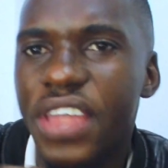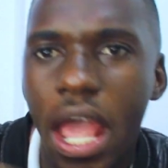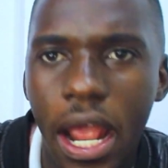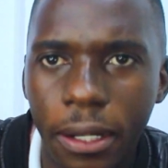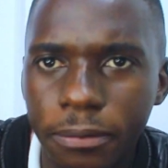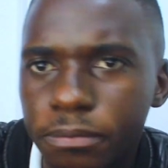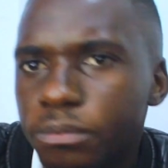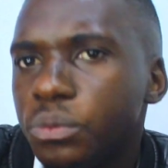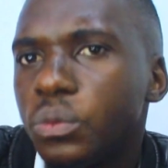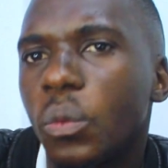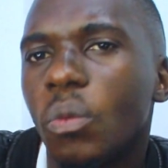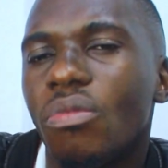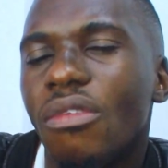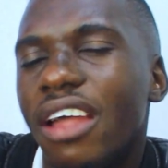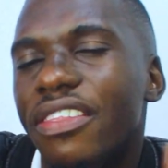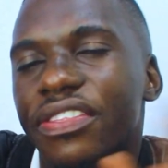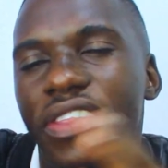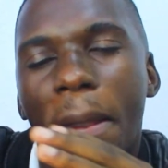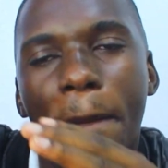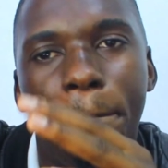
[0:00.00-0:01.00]
then
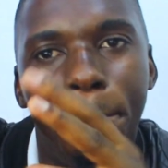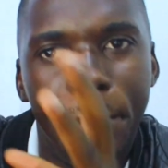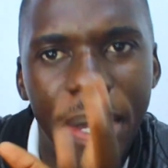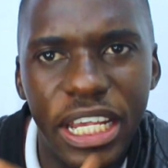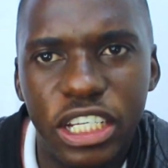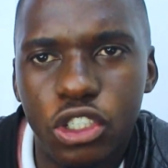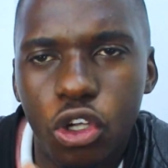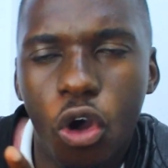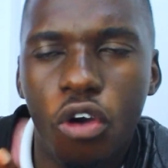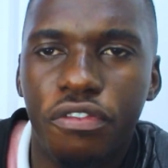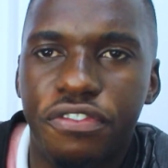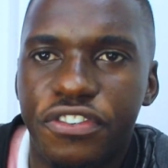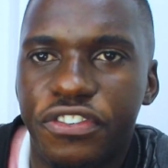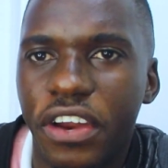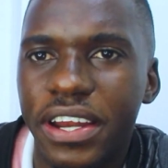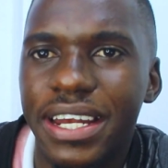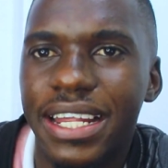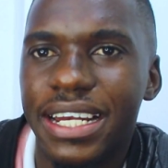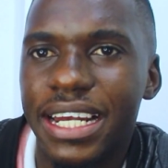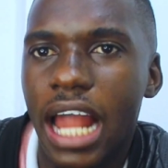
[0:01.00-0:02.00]
the bit of
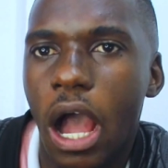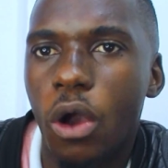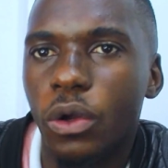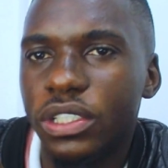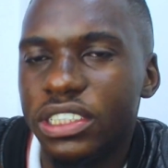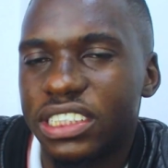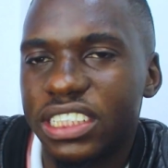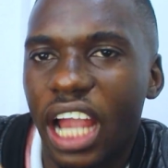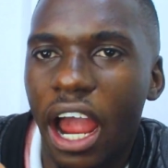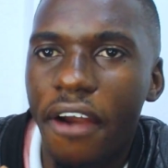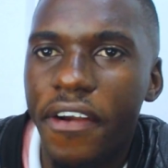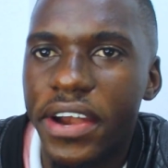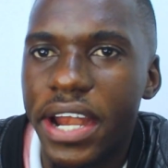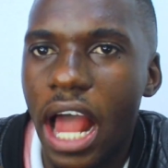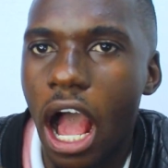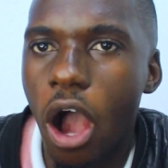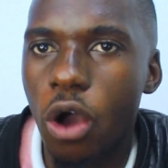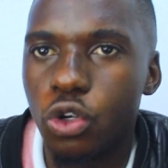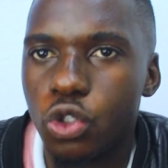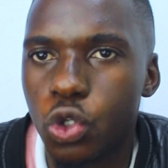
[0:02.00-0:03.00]
trading now is
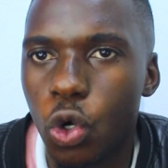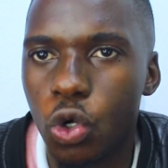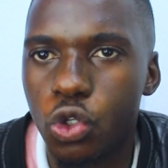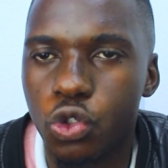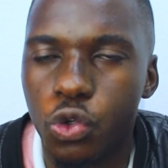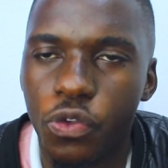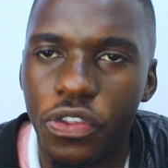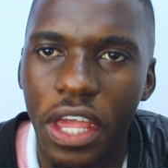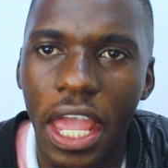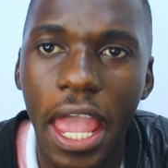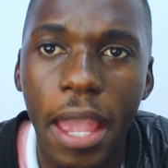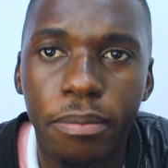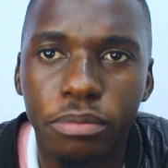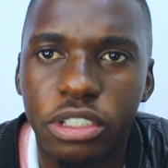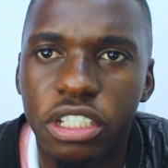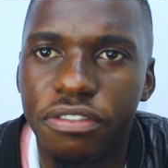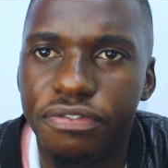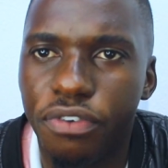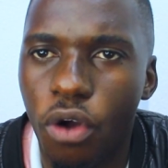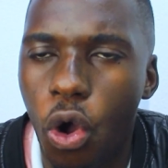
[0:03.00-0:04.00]
carried out onto the
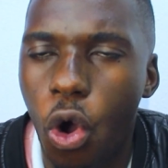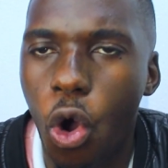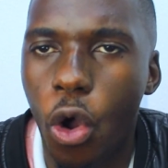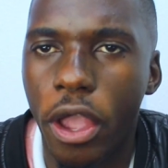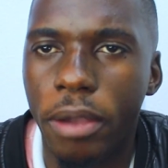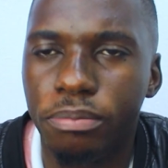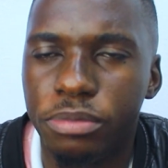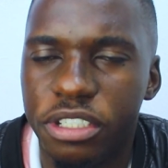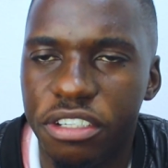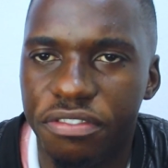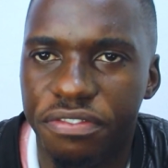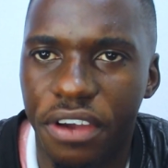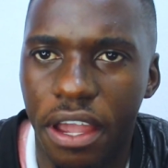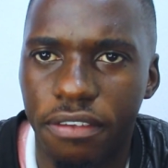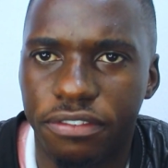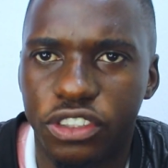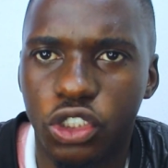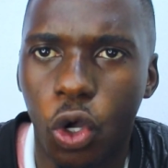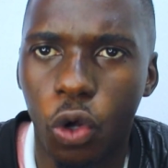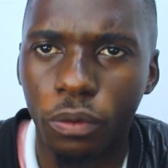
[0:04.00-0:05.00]
MT4 or
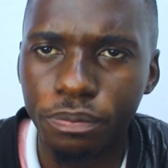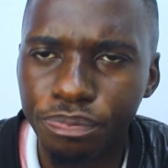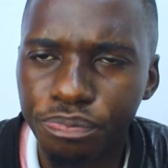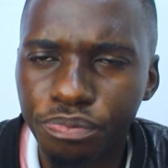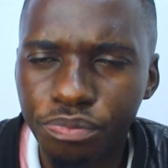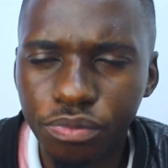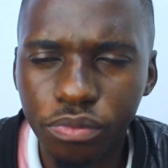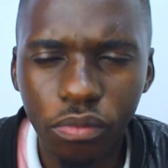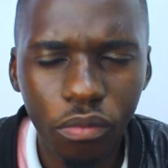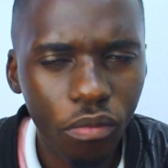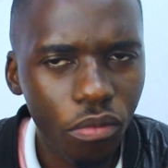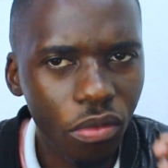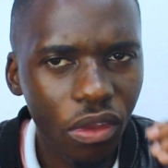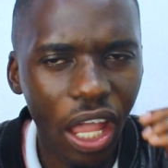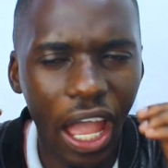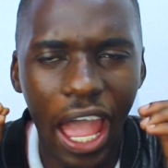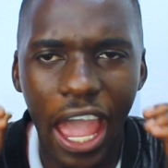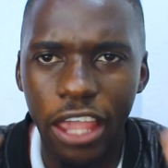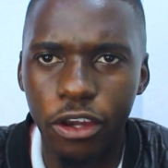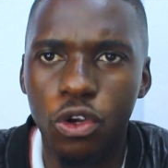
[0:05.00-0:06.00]
MT5. So
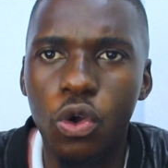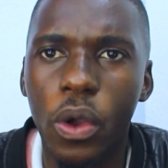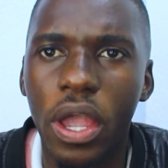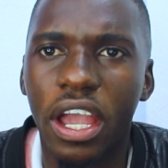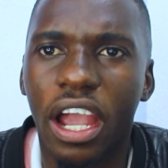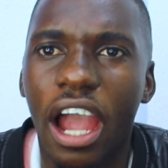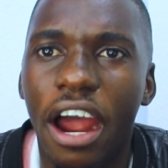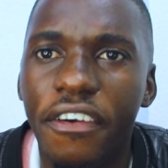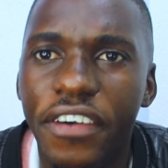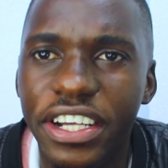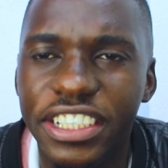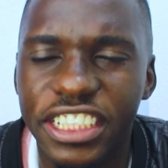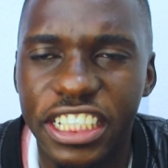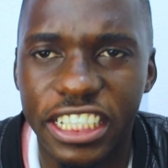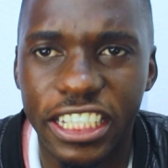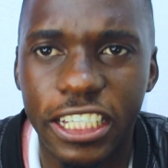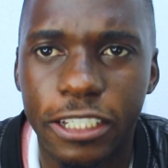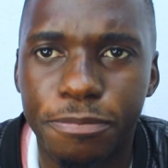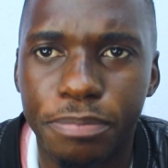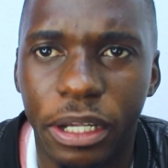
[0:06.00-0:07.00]
I do encourage
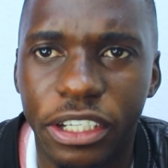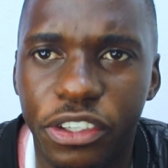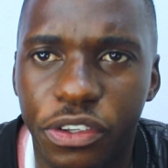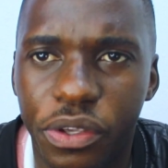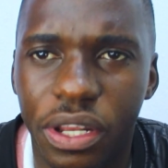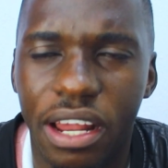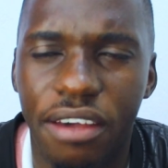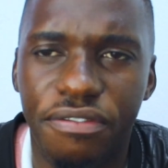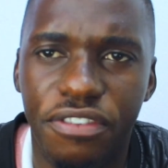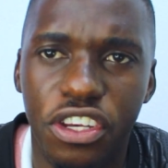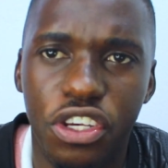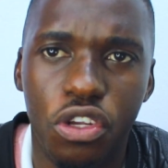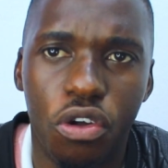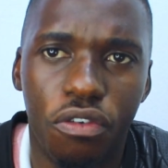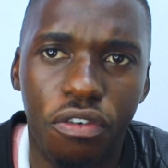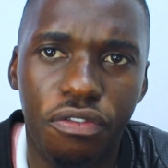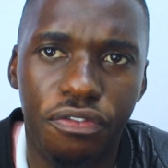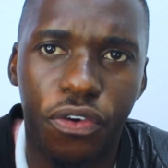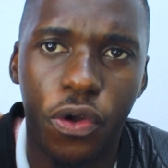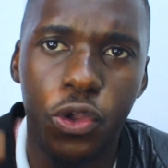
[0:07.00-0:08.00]
in this particular
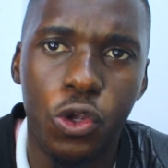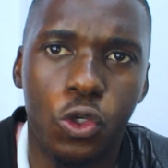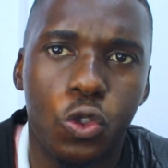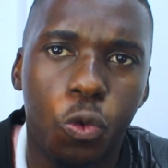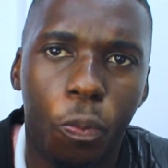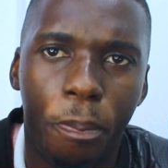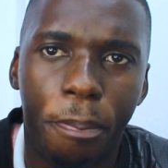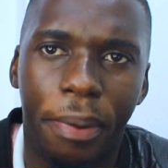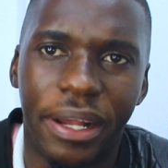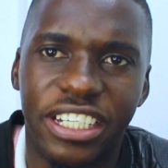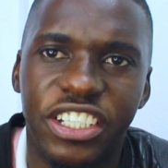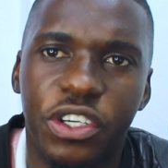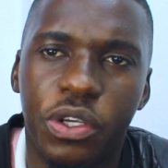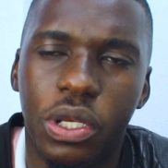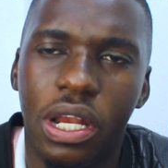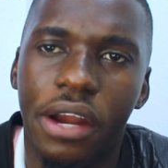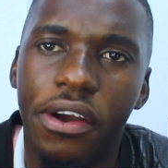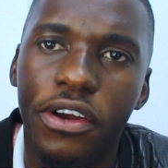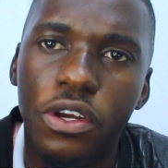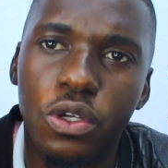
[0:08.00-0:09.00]
video for you to
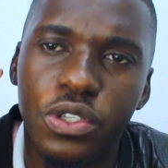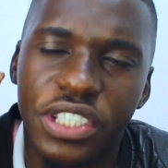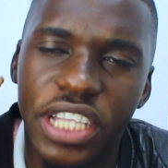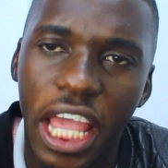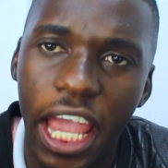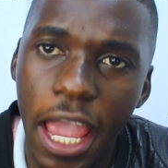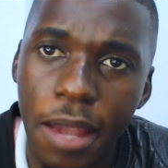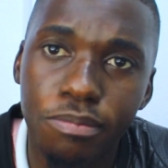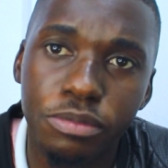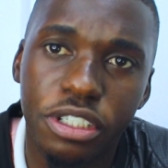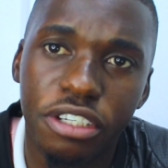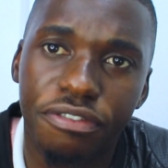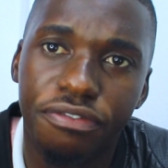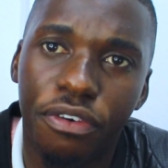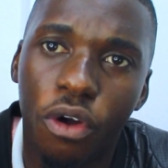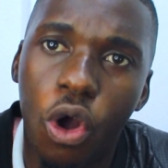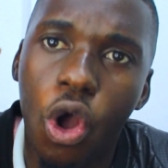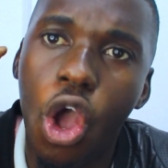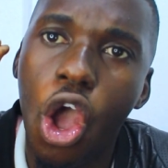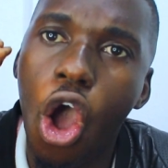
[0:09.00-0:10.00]
particularly use the
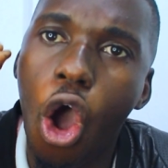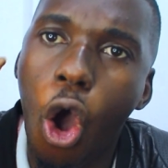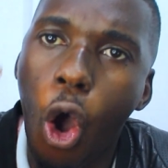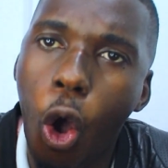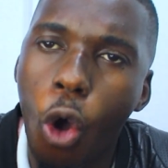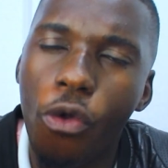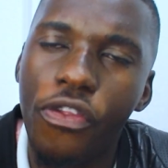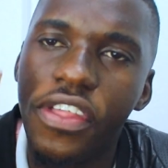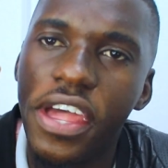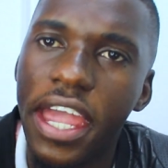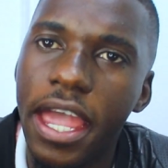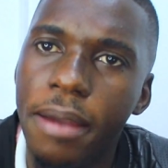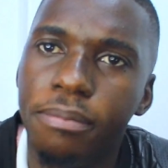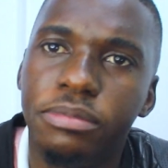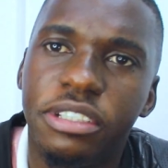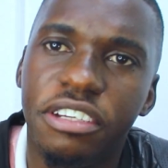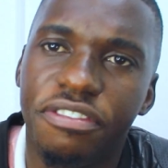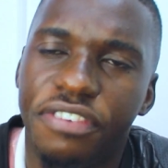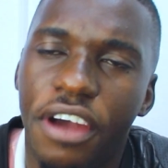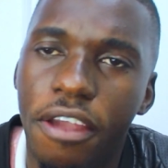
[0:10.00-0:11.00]
MT4 or the
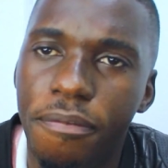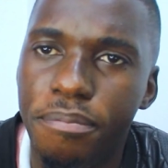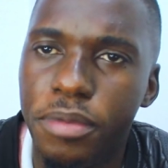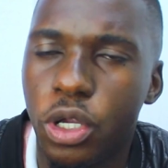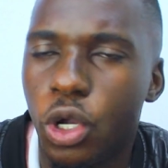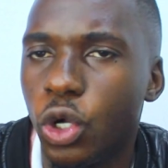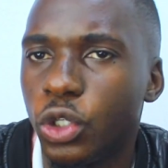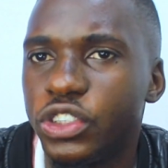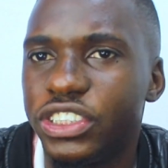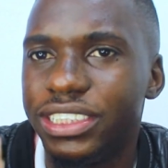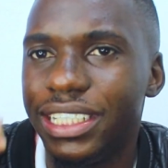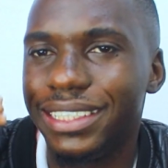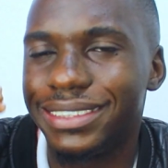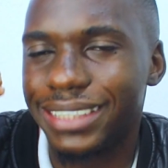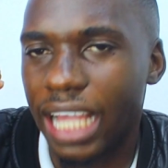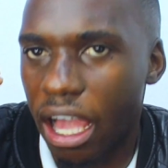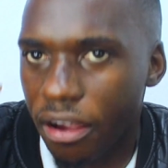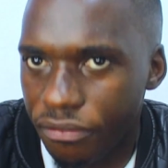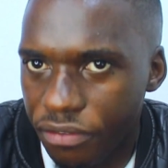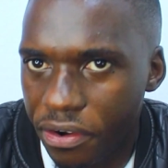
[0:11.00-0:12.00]
MT5, because
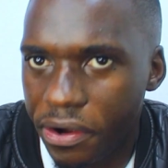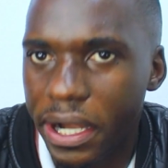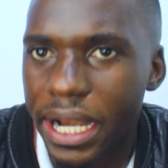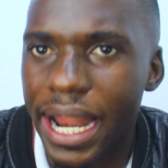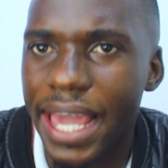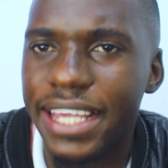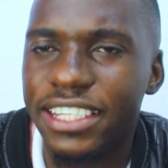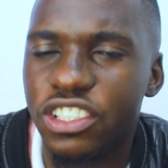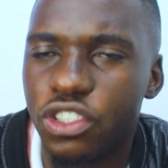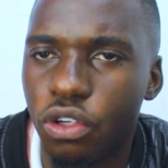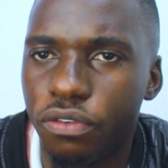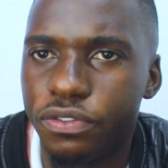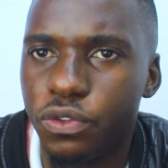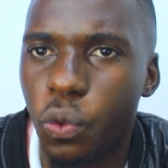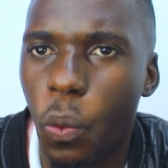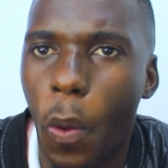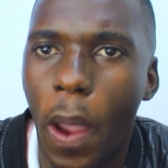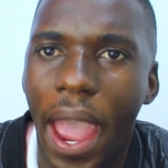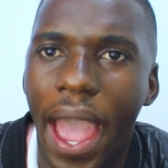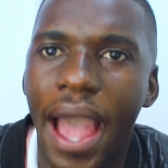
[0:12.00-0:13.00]
these are very light
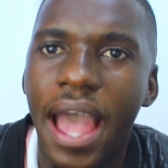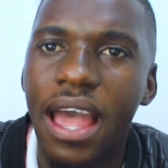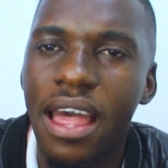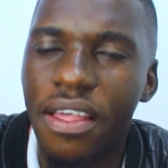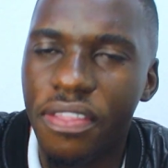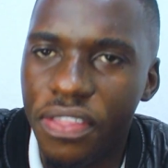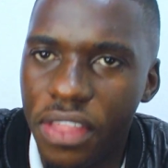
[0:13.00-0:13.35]
software,